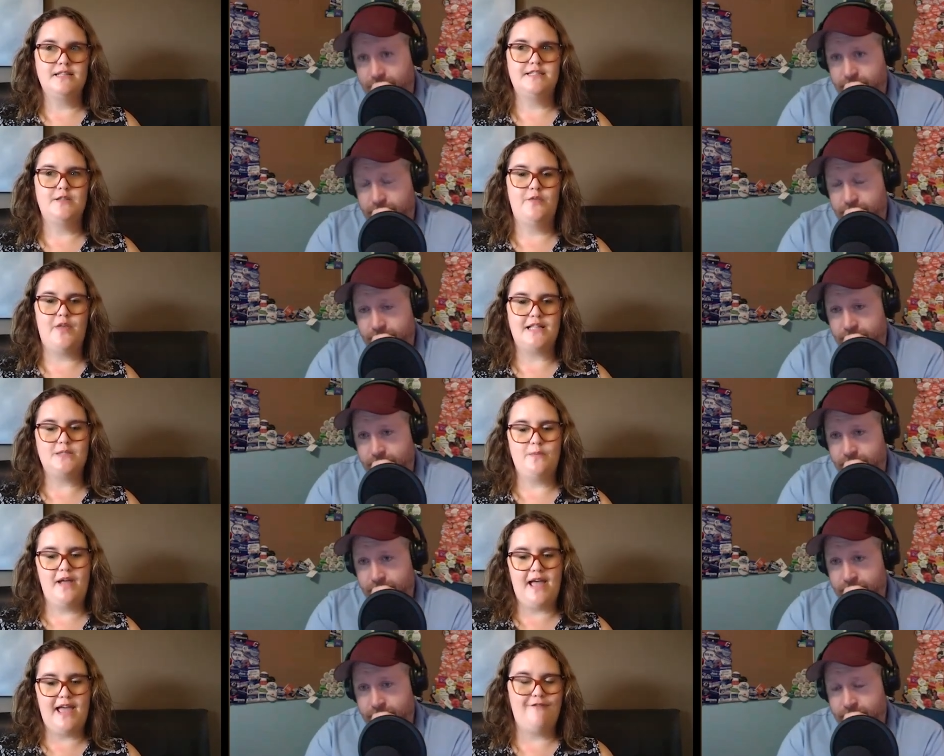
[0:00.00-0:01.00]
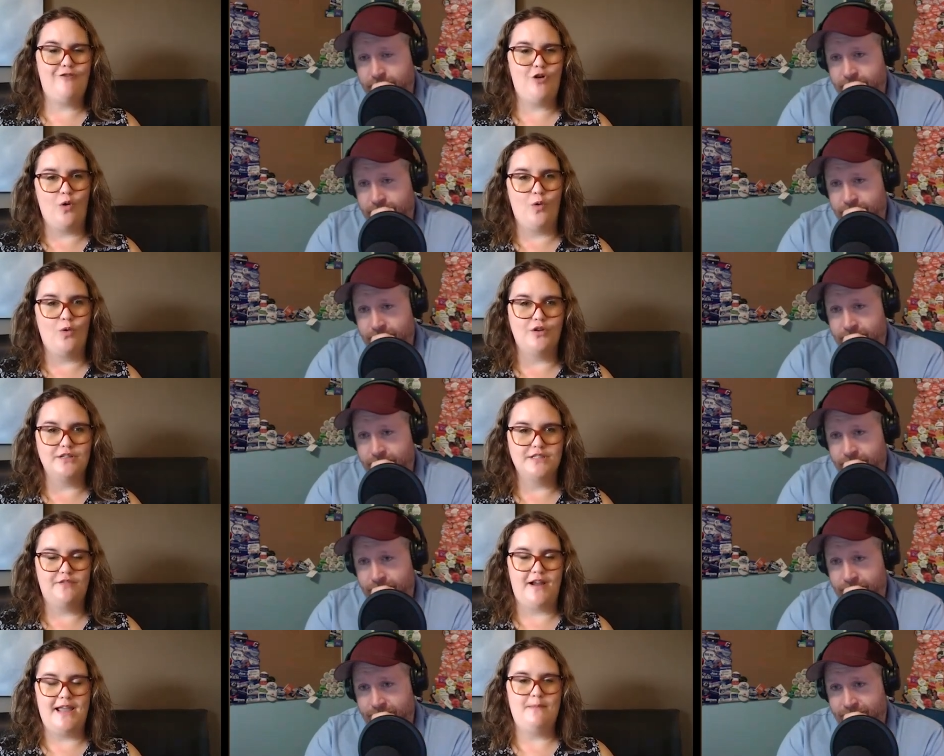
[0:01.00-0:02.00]
Speaker 1: So that's why I have goals,
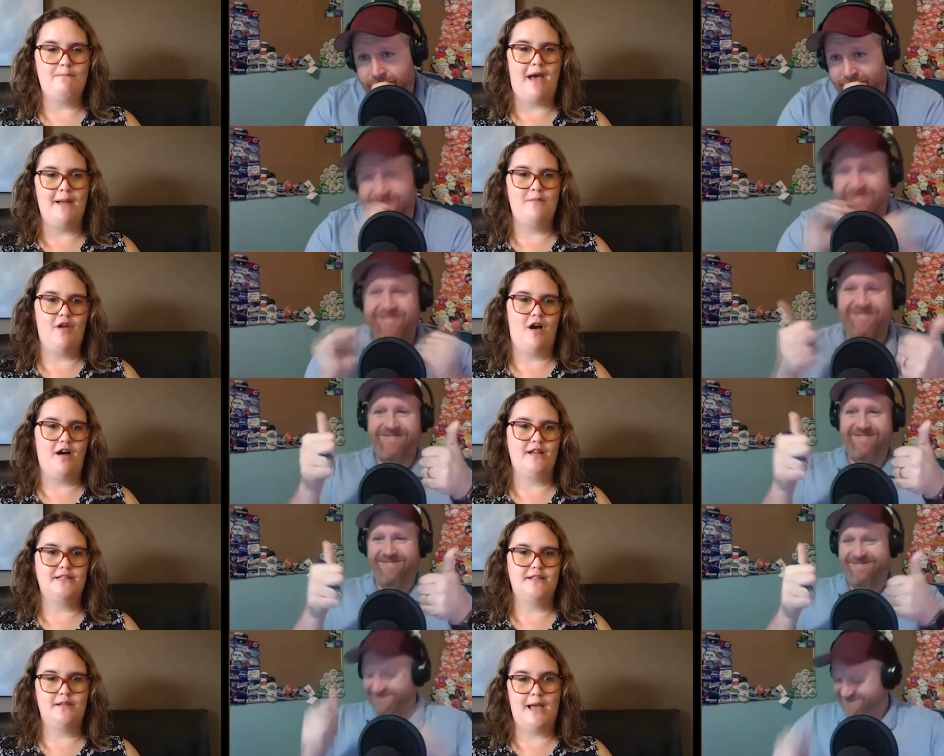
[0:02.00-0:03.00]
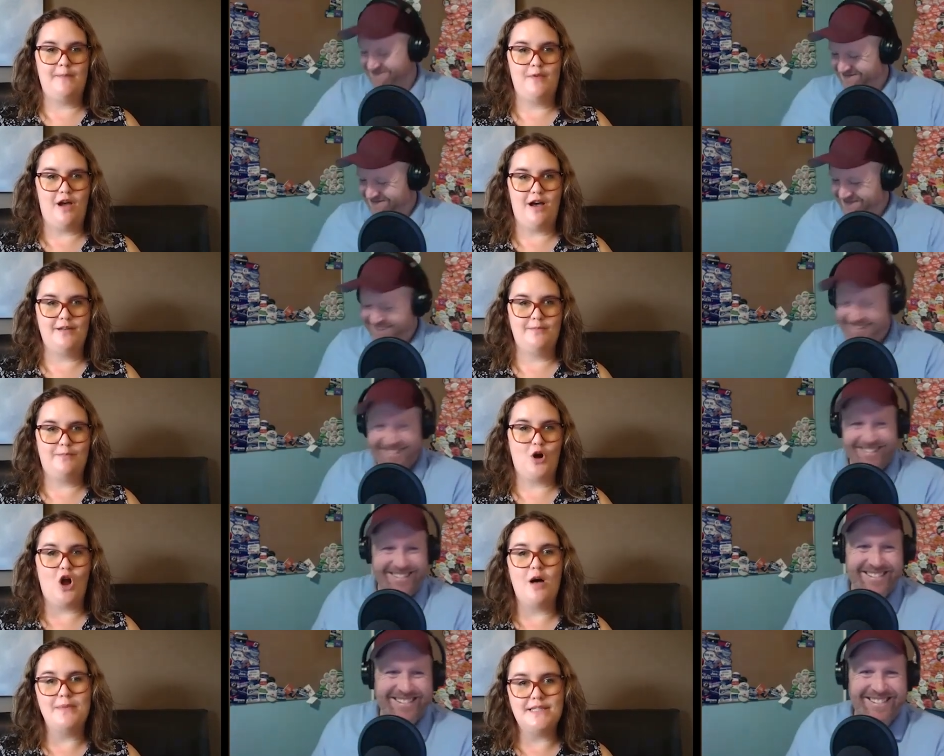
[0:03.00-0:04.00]
right? I'm not I'm not
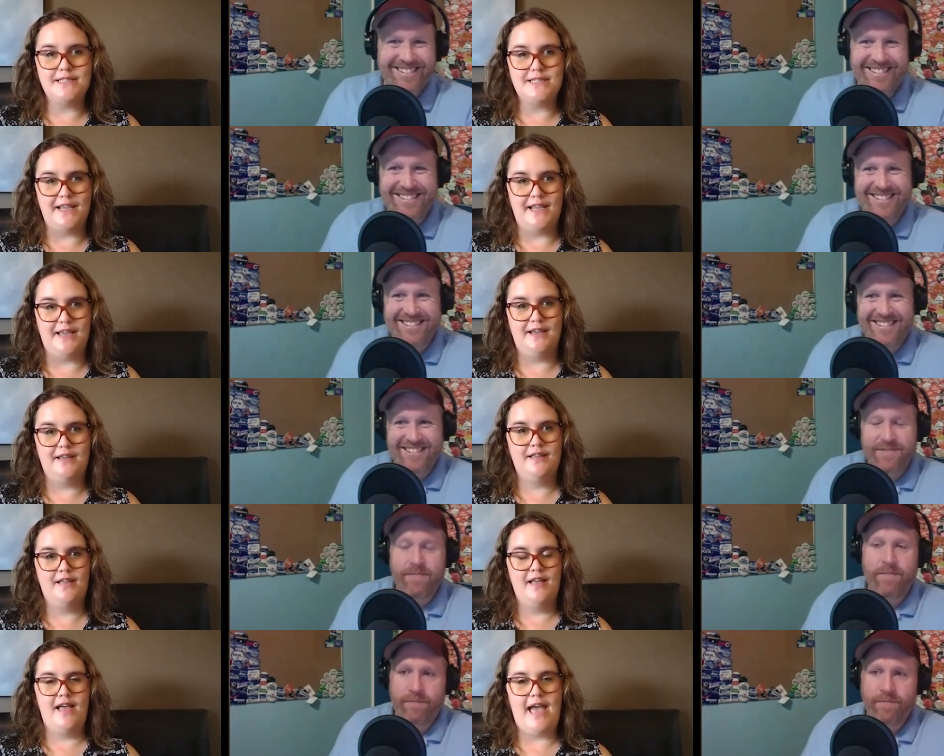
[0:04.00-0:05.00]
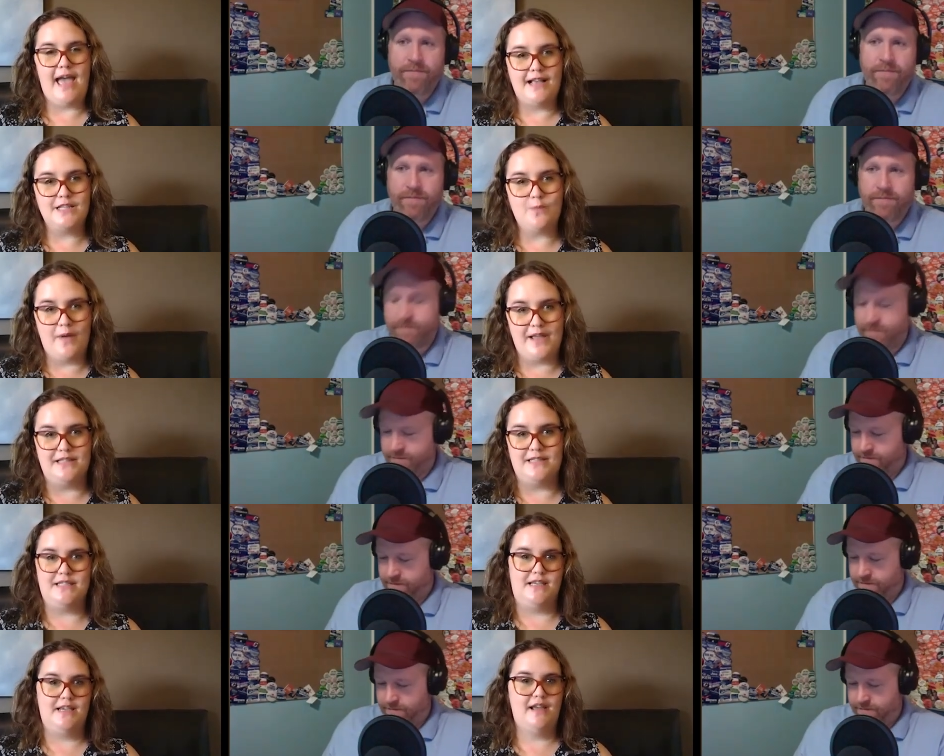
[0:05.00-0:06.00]
promising X, Y, and
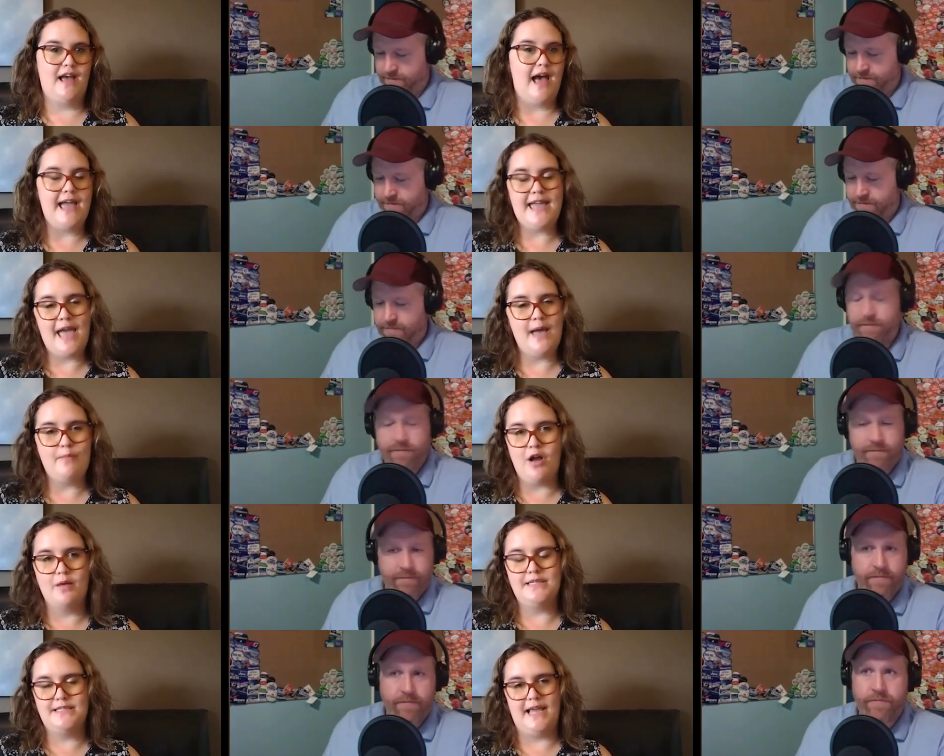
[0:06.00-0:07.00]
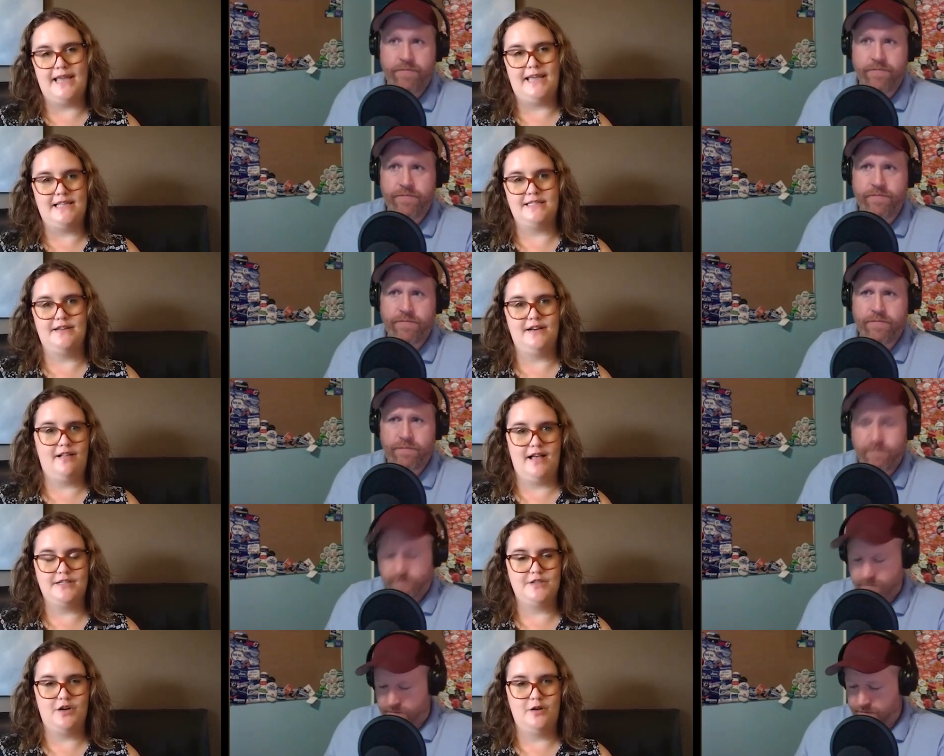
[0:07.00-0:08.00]
Z. I can't promise 10 kids in a
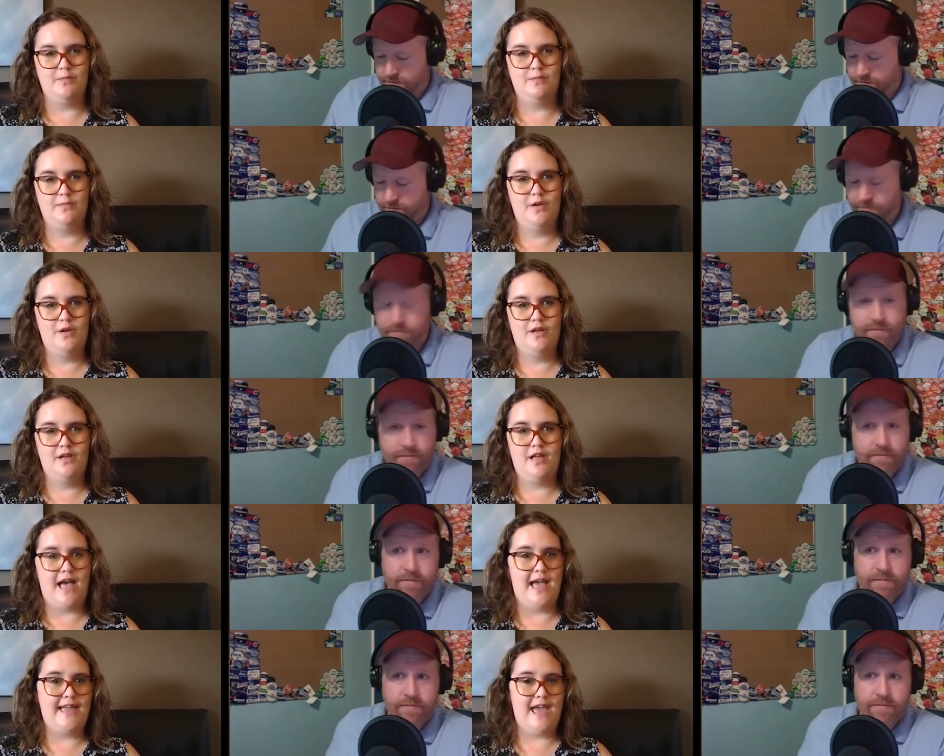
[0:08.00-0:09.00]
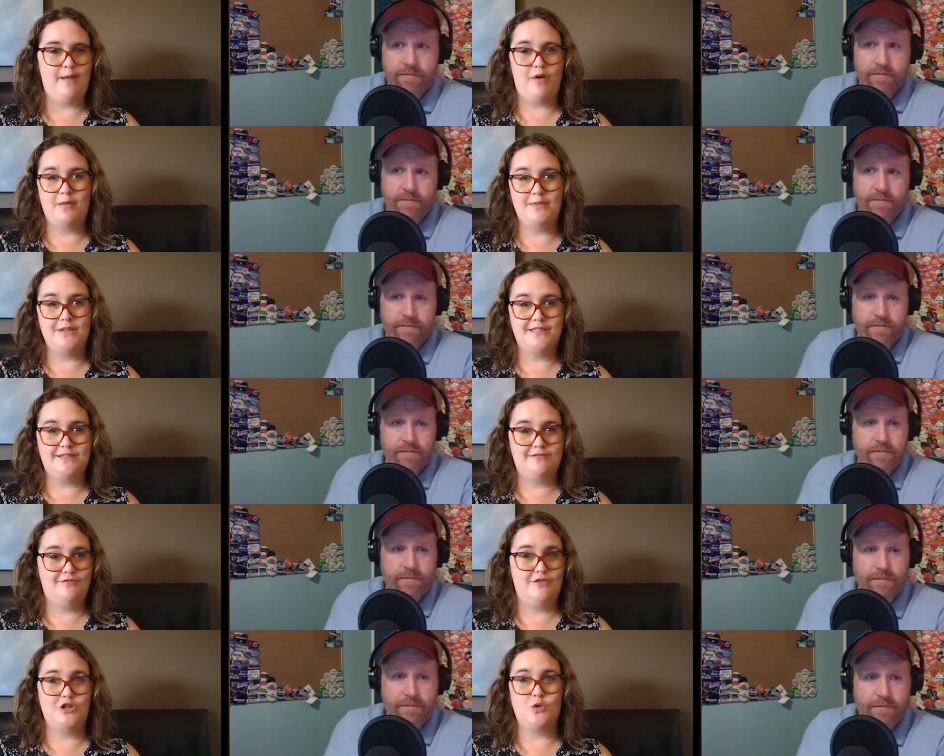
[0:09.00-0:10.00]
classroom. I can't promise
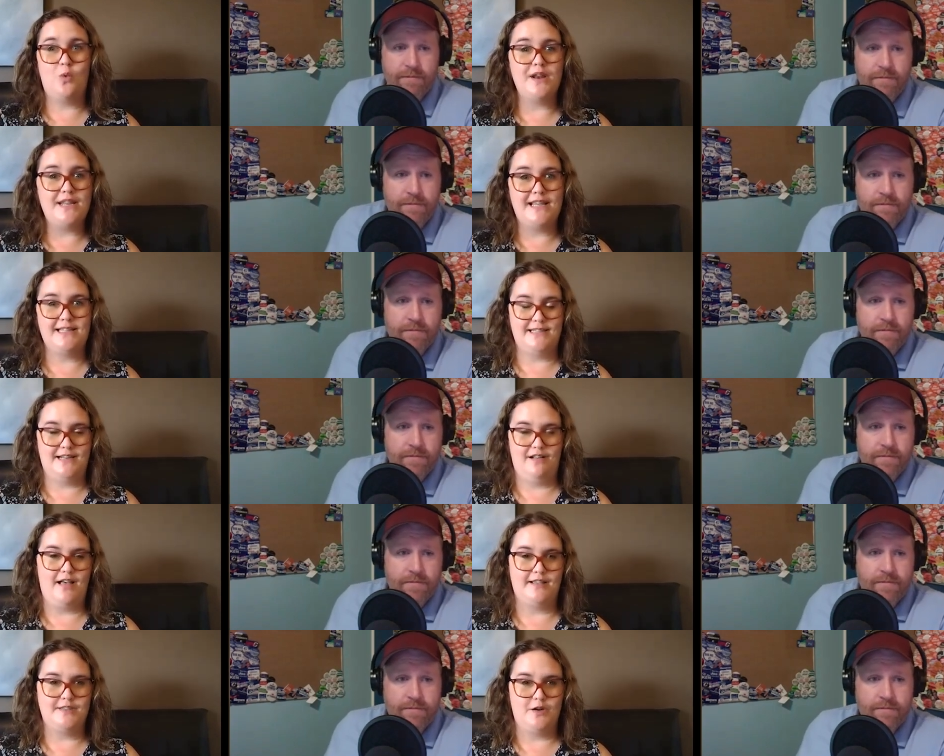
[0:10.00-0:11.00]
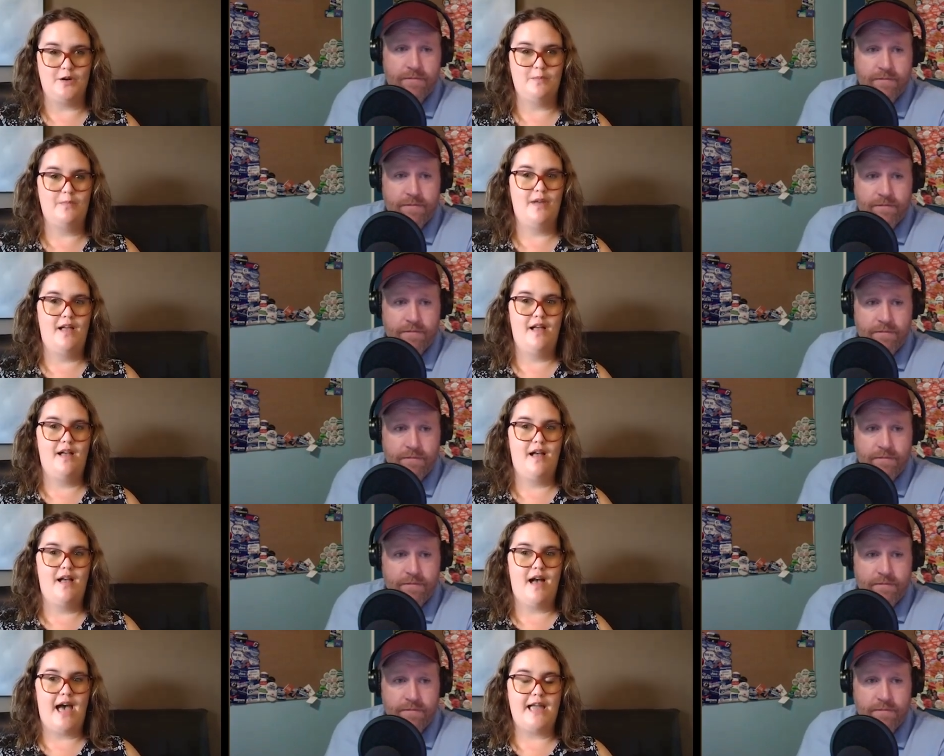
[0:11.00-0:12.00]
20 kids in a classroom.
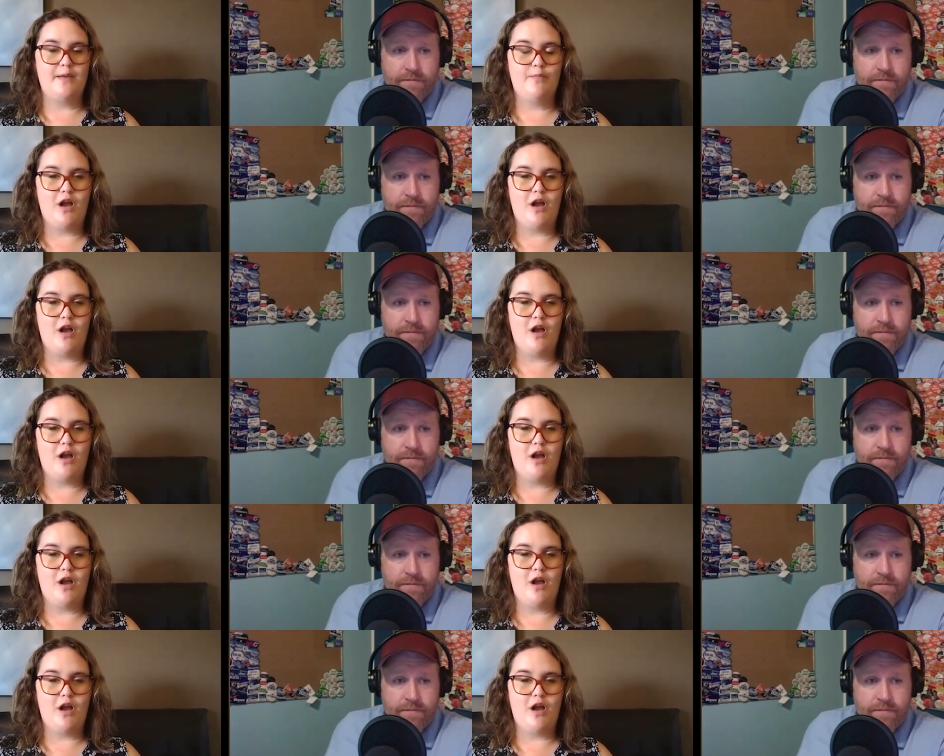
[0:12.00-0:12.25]
I can